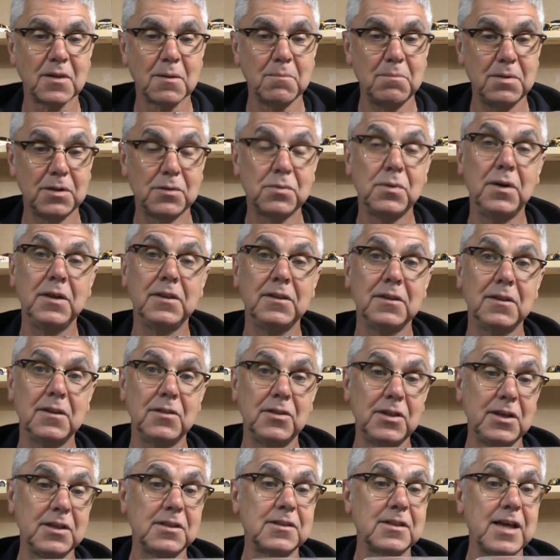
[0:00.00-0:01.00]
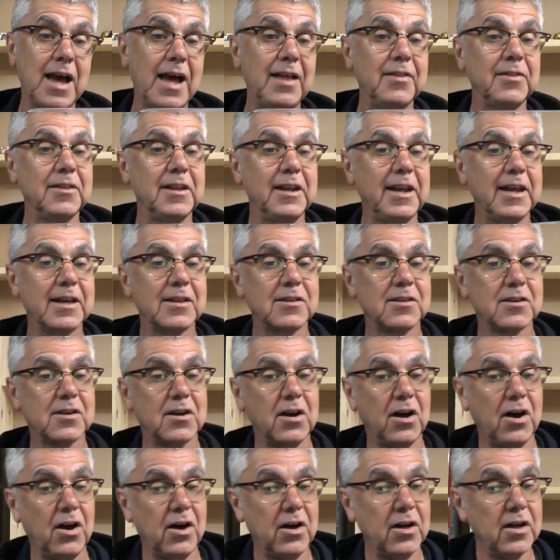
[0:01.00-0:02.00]
between this and the next
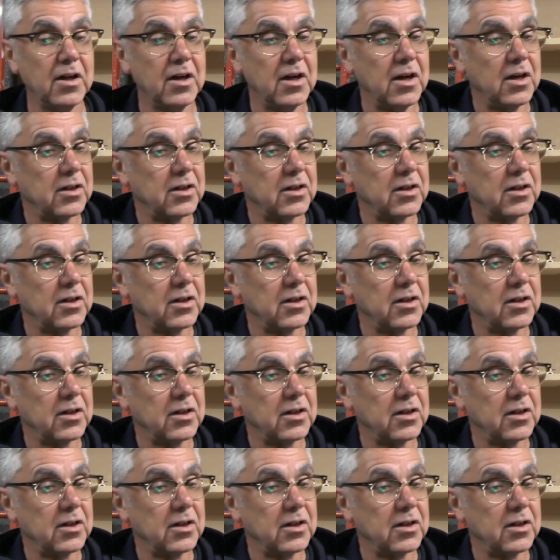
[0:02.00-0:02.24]
car.